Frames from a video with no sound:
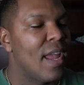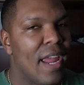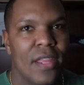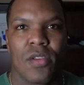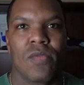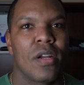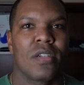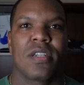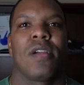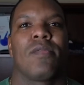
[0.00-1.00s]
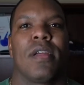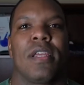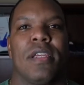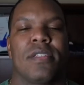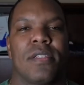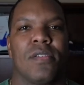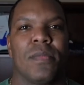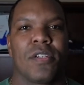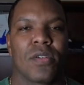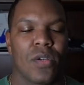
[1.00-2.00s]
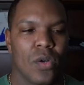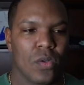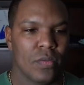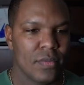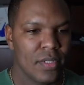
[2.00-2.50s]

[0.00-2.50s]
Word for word: and the runner's not ready. He's assuming you're going to hold.